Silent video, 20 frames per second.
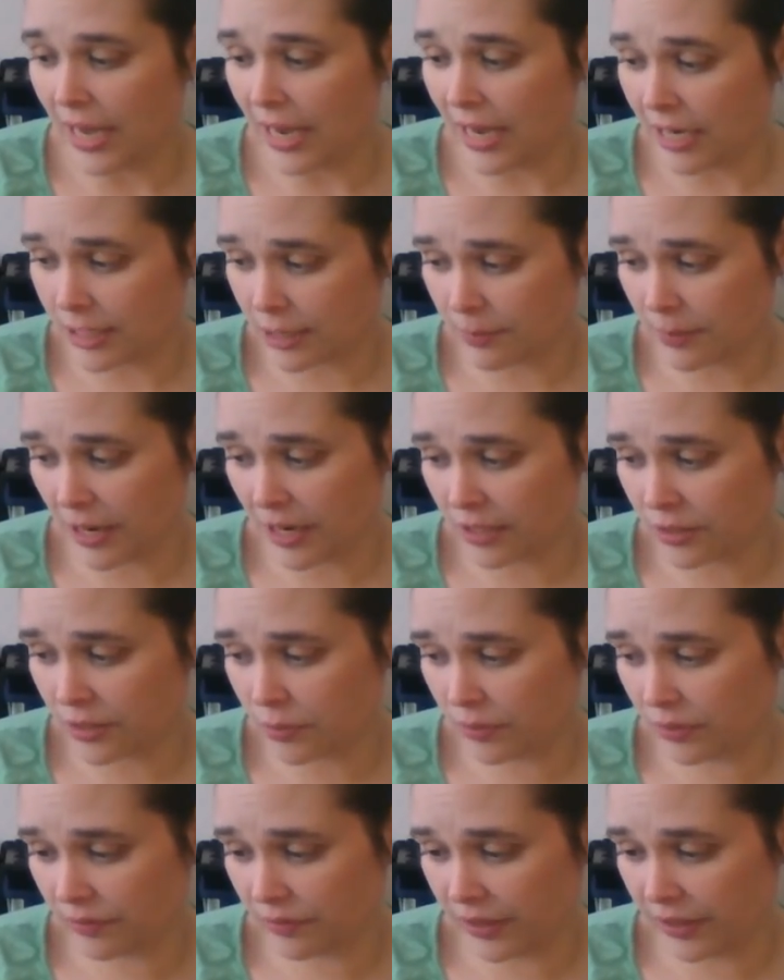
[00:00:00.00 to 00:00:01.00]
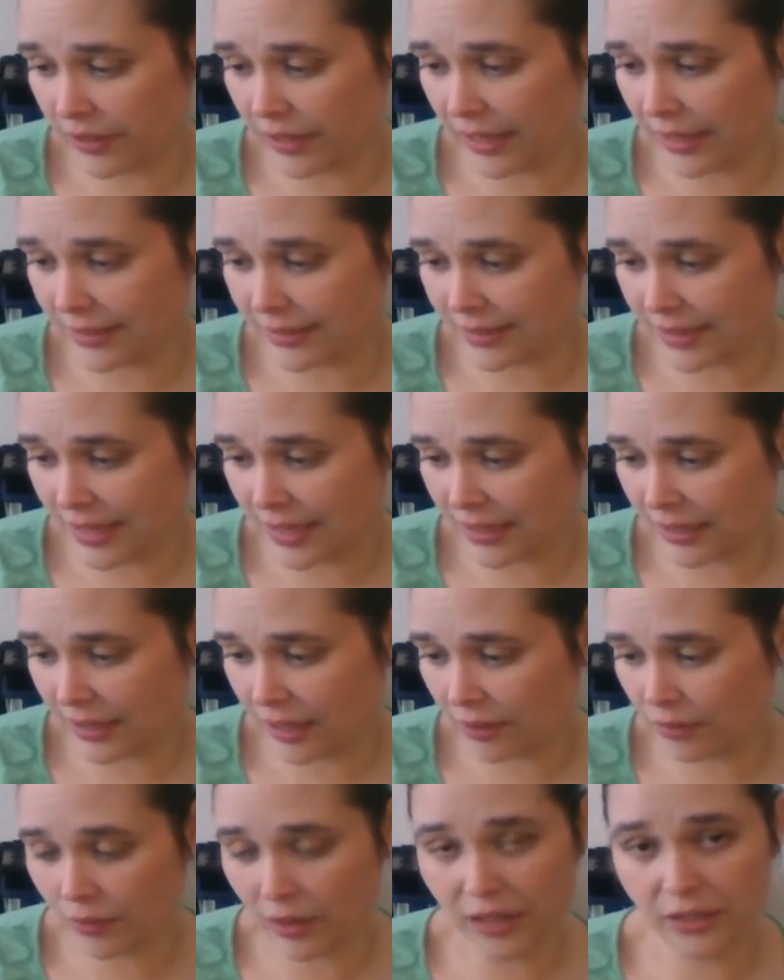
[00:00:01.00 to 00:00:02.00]
Each batch will vary in tint
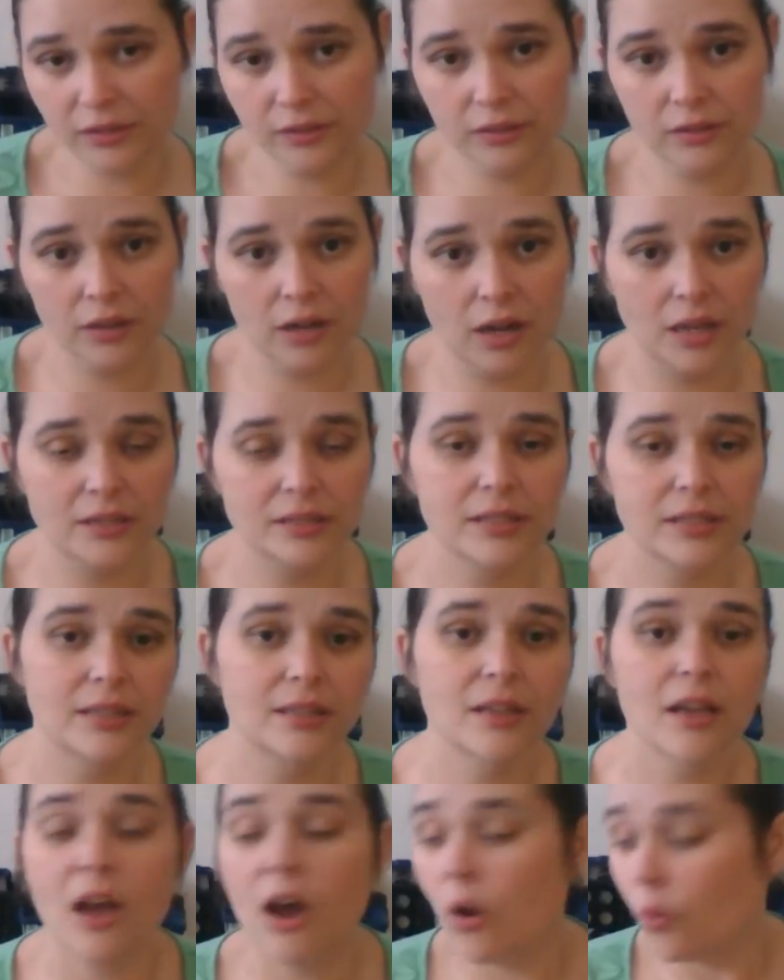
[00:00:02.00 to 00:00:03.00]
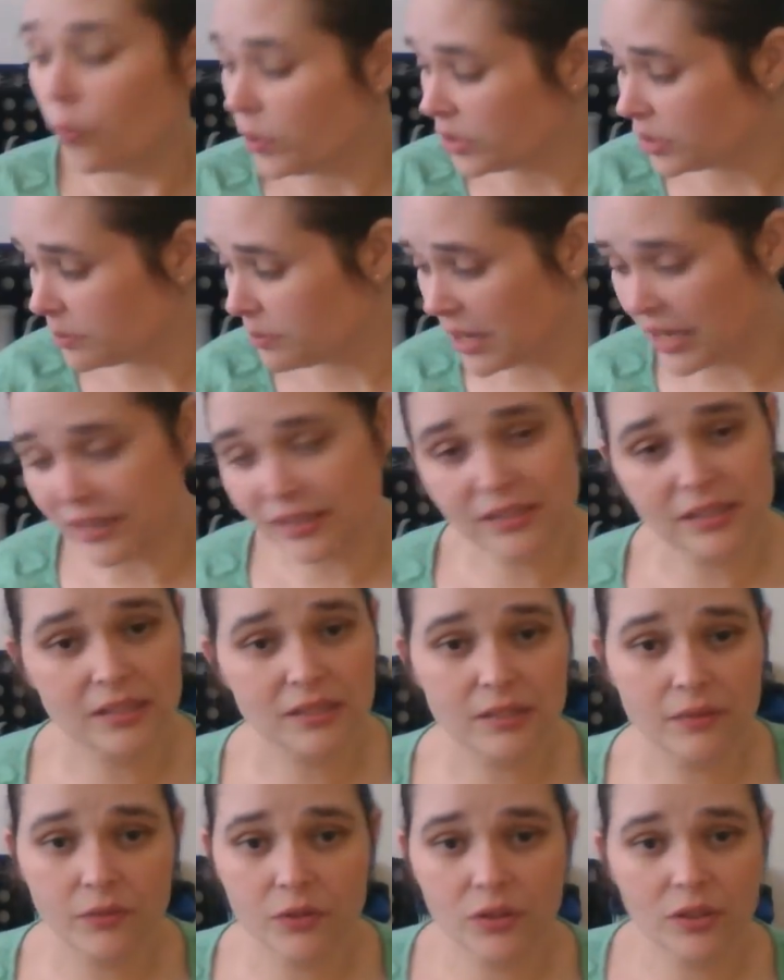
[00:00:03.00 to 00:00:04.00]
and granular content, which makes
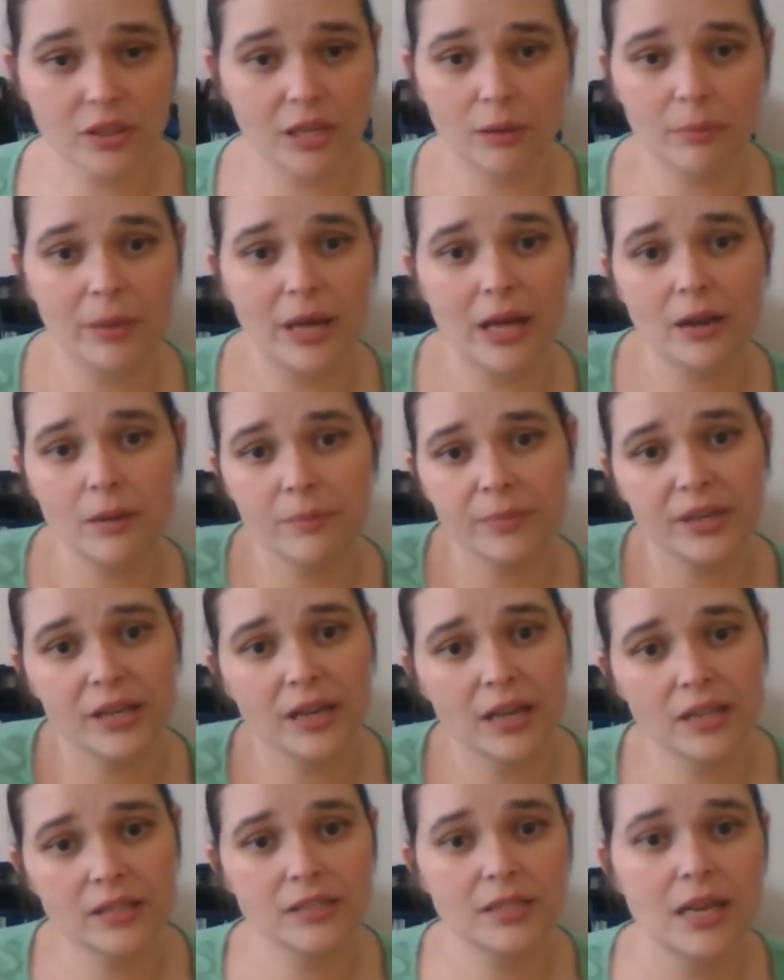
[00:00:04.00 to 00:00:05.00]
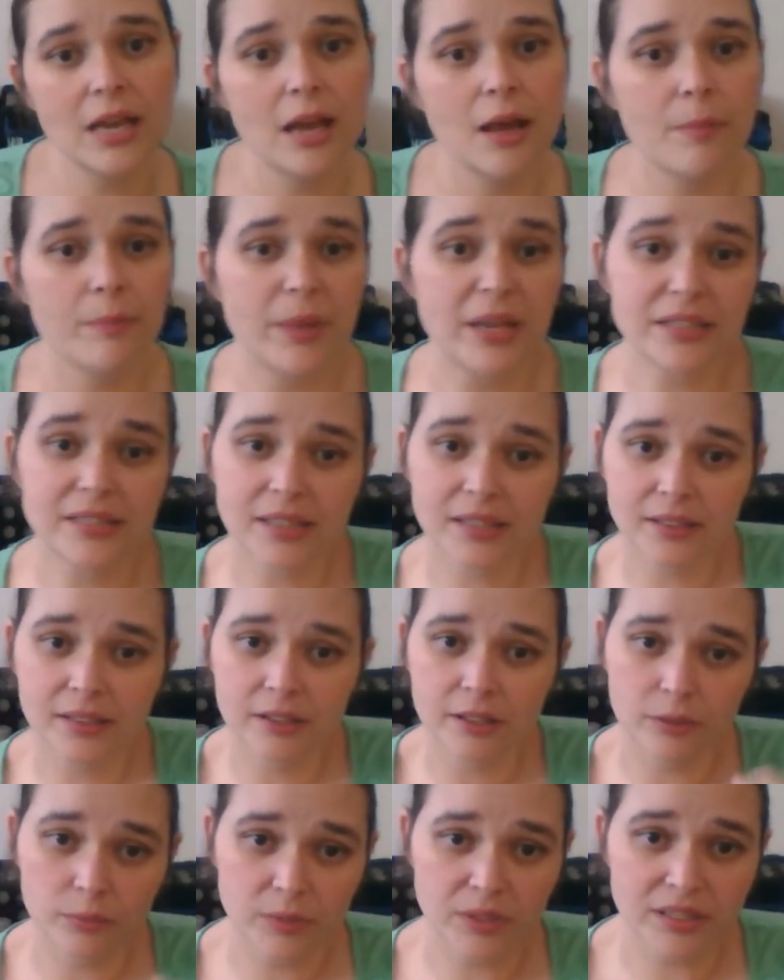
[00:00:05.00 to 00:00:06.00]
sense if you think about it because
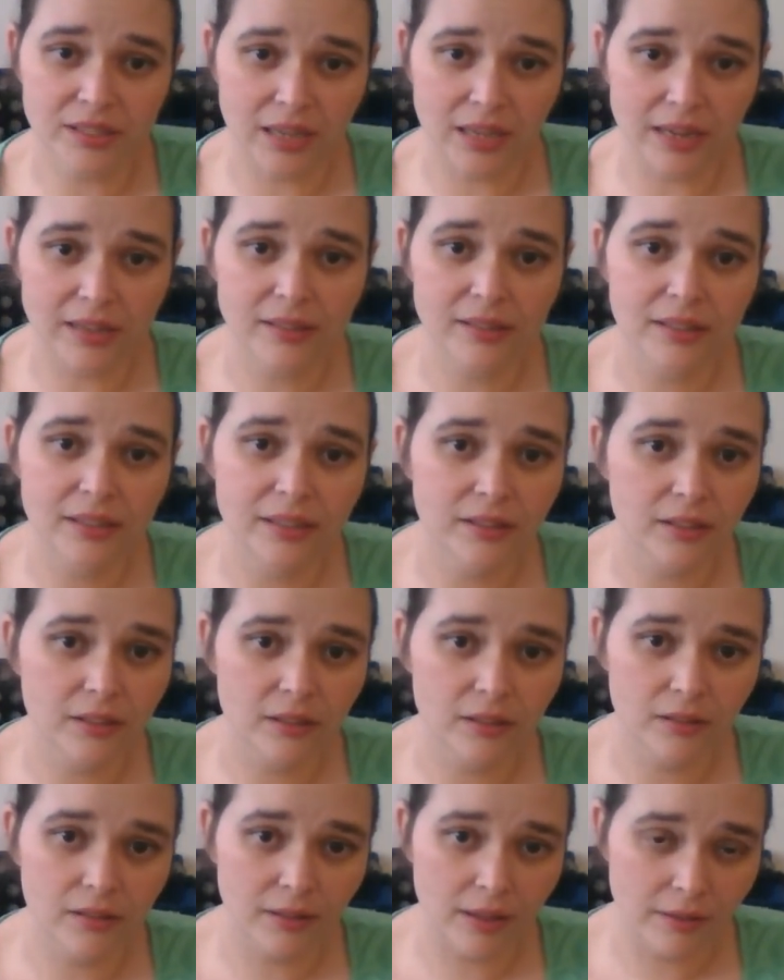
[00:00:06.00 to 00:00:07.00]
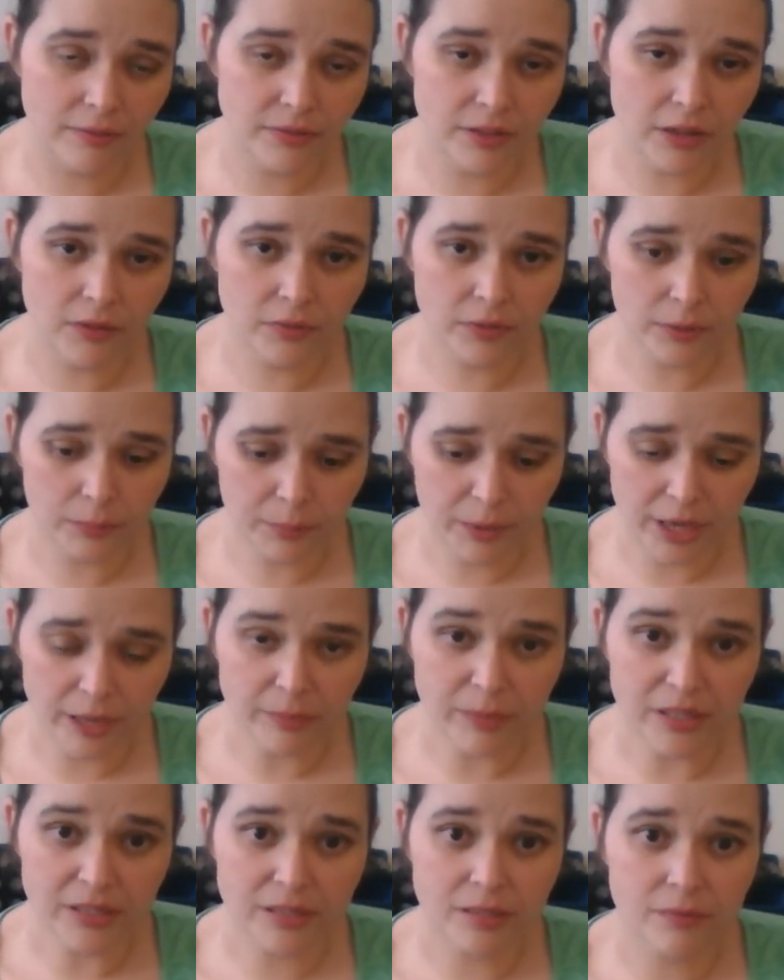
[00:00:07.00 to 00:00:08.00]
basically they're recycling their leftover
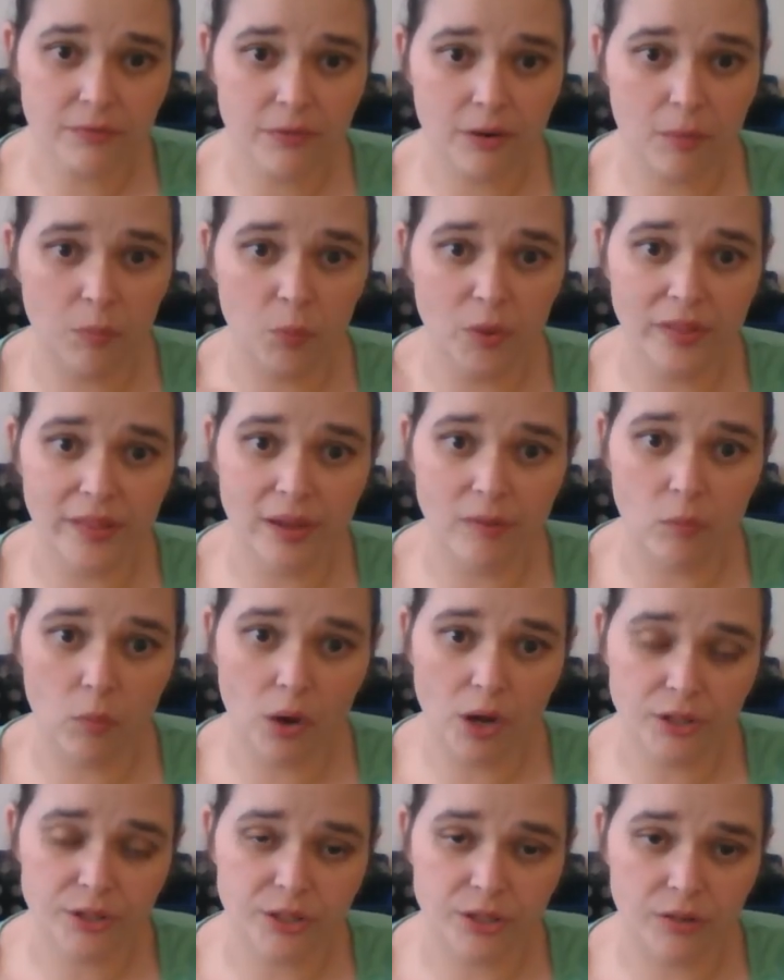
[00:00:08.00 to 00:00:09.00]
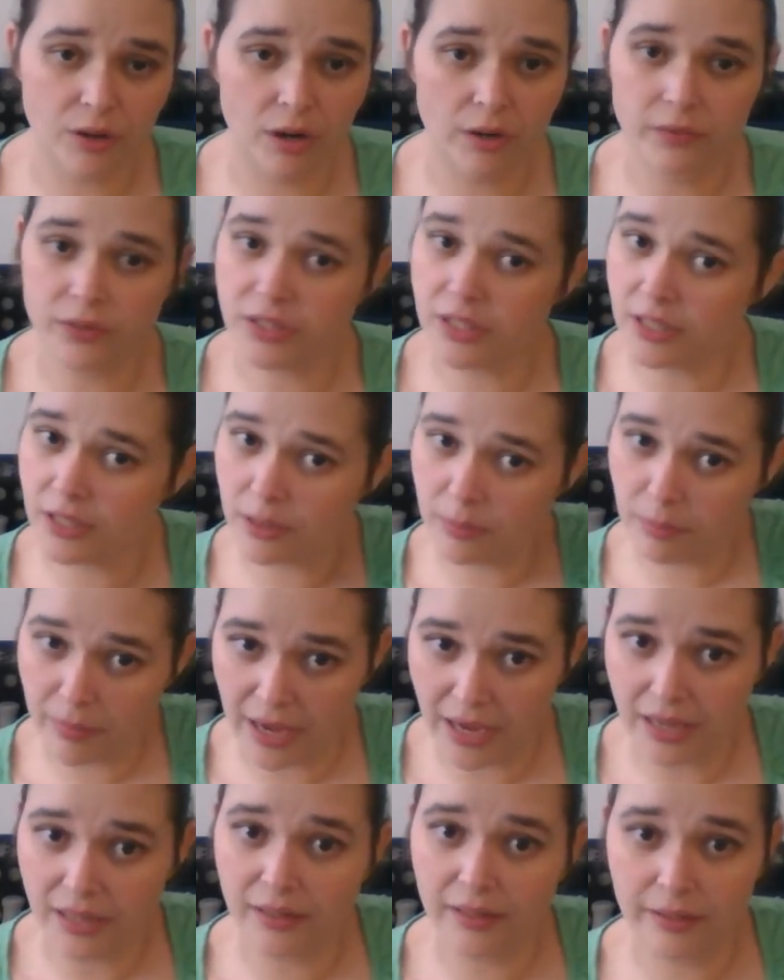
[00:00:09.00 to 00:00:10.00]
pigments from when they have washed and harvested and
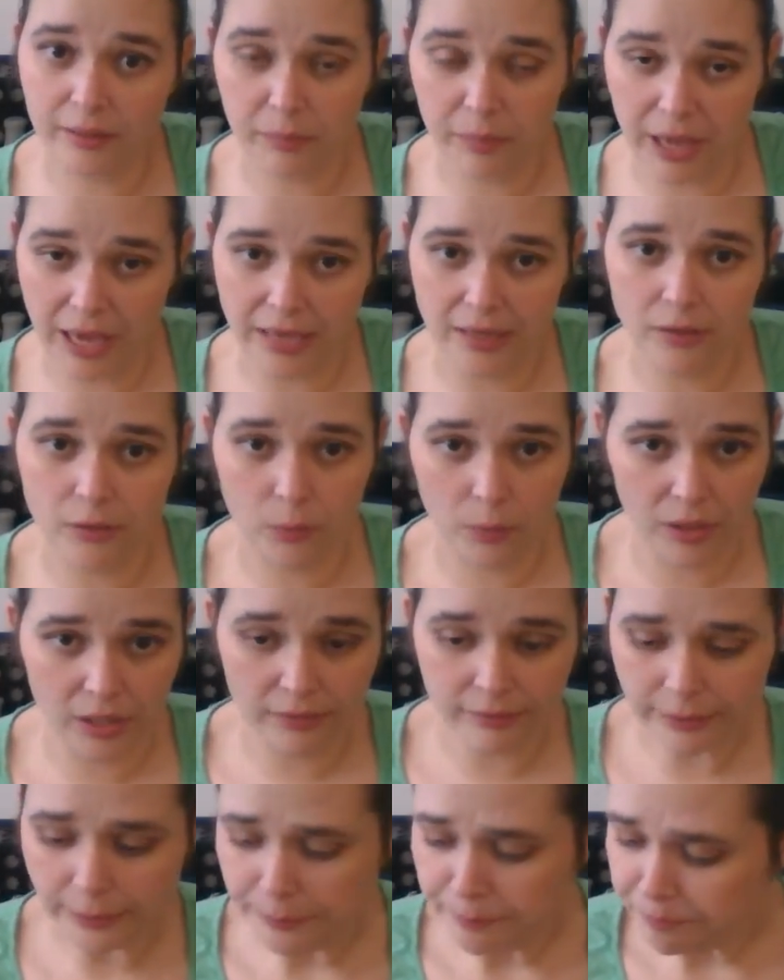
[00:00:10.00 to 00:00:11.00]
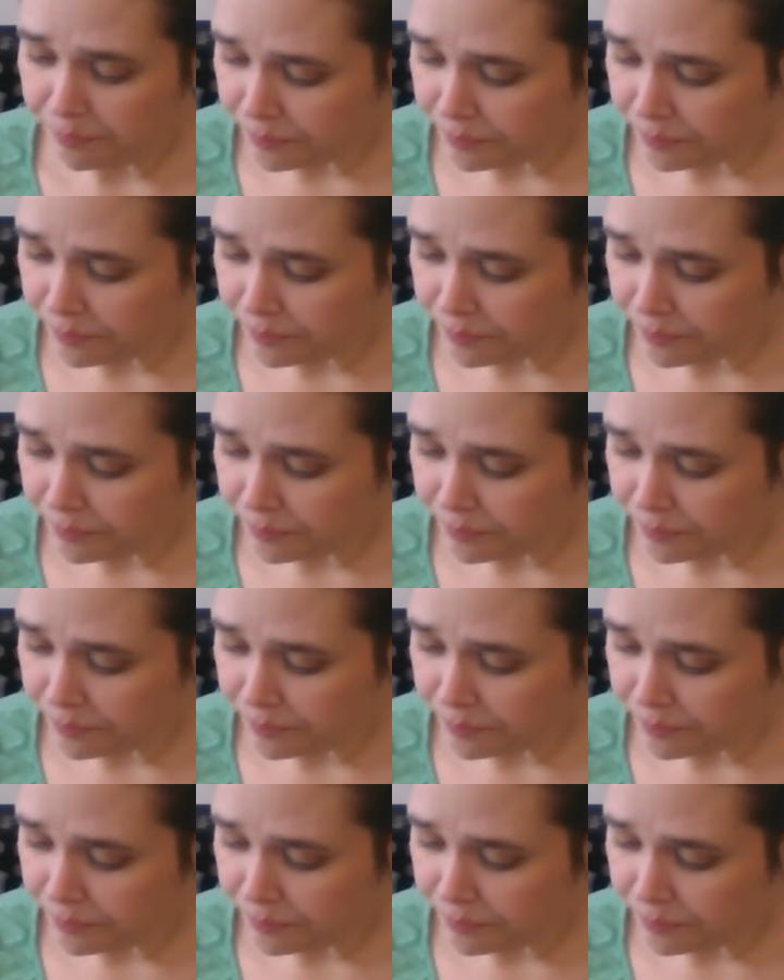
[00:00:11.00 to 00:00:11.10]
made like paint or whatever.